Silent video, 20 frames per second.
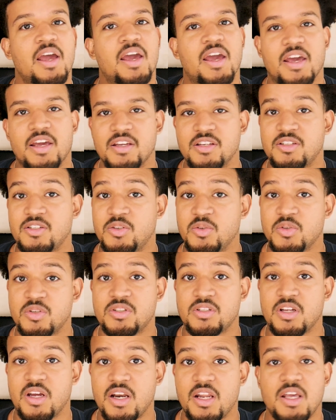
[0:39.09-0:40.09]
is to
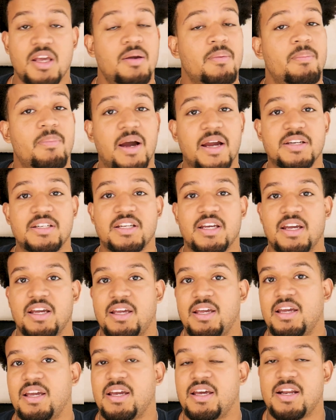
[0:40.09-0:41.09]
study by
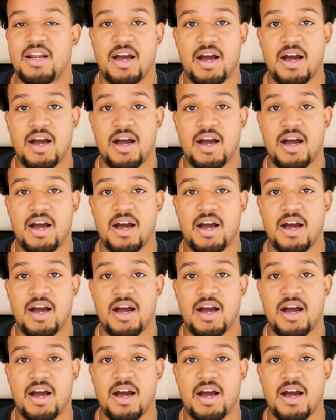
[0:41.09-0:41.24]
taking an